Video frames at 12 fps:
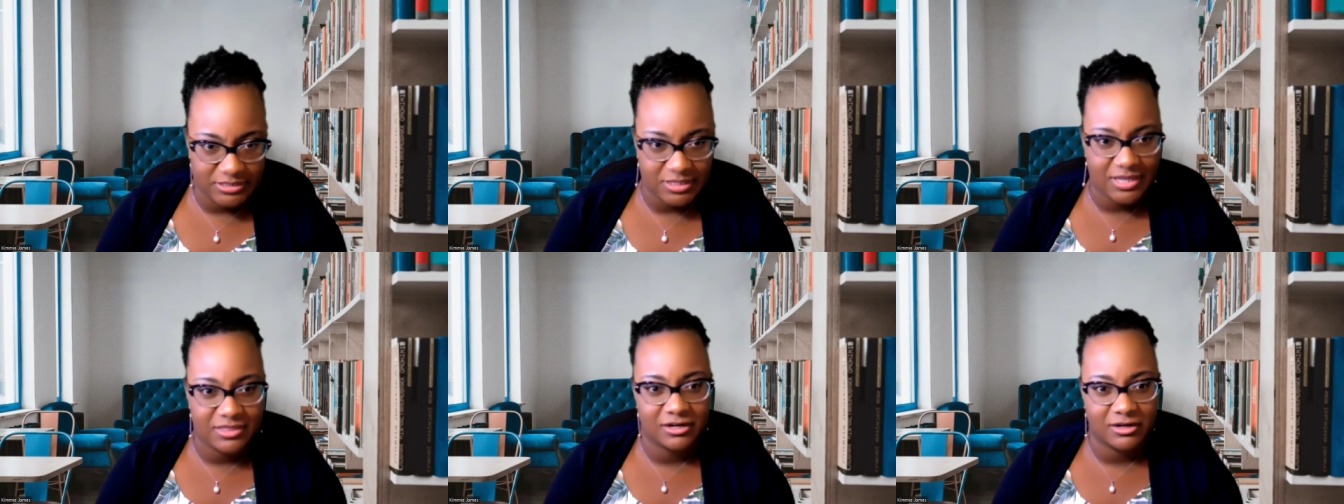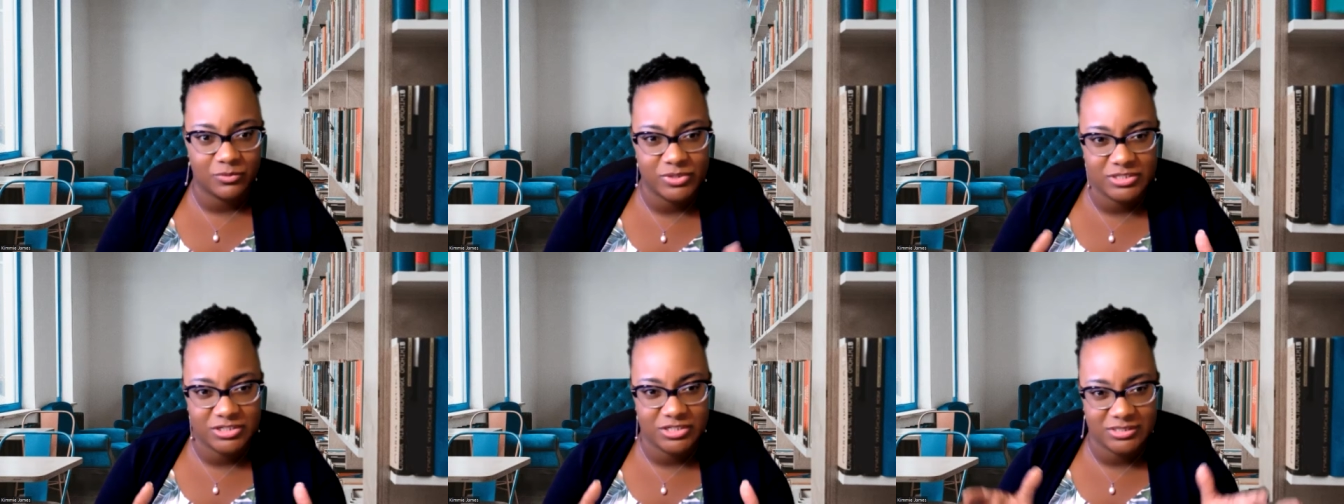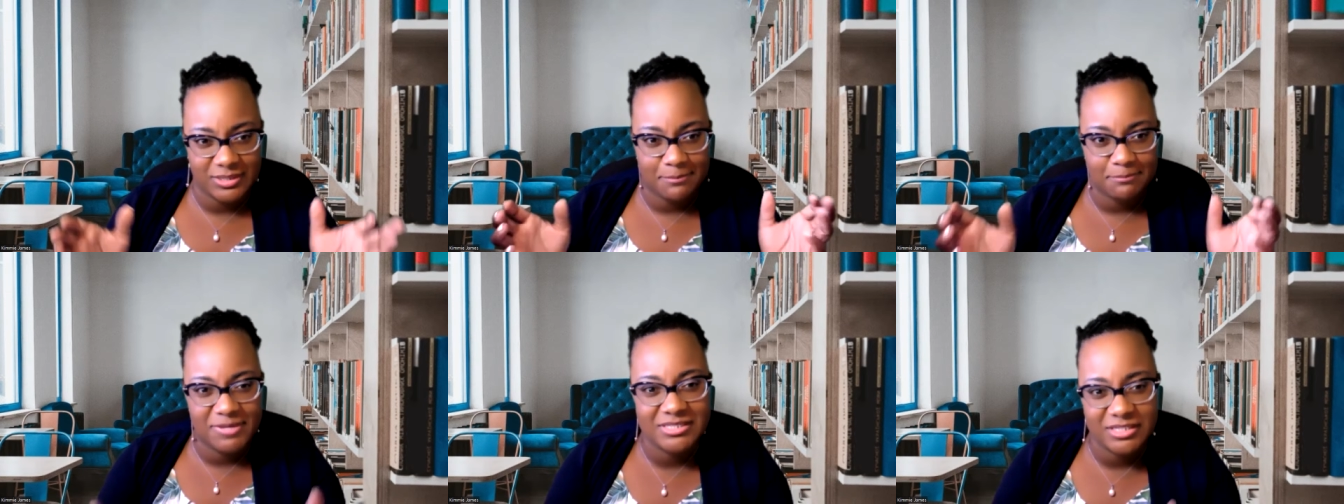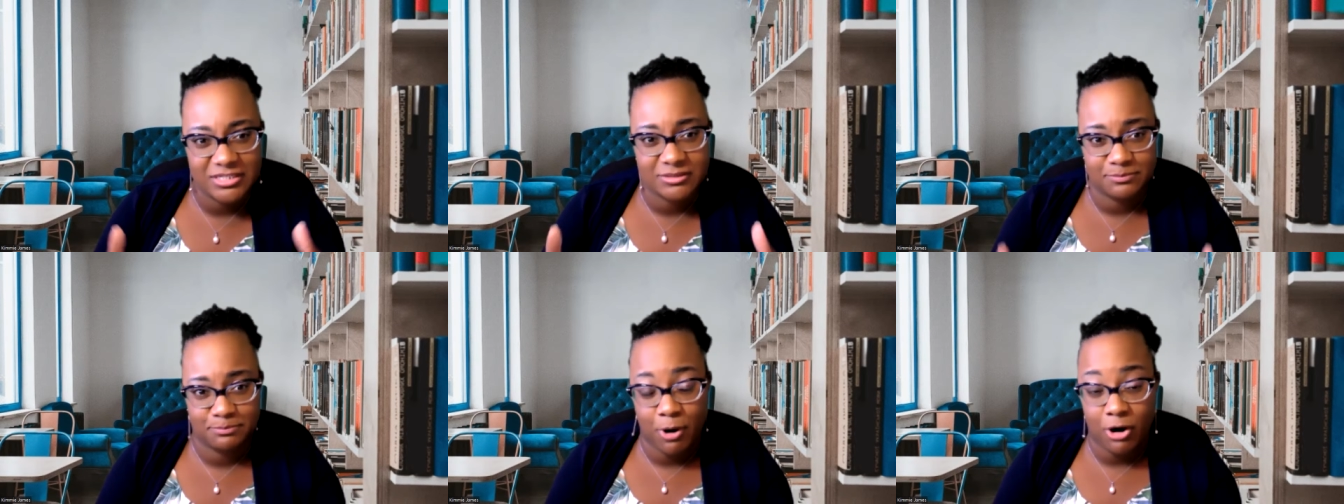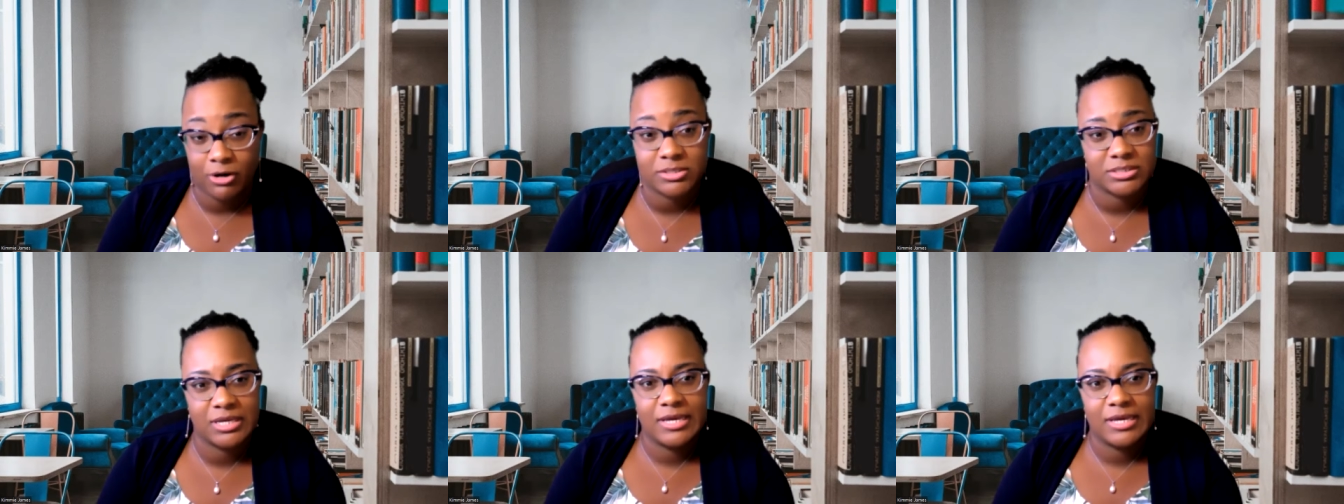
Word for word: Like there was just some missing parts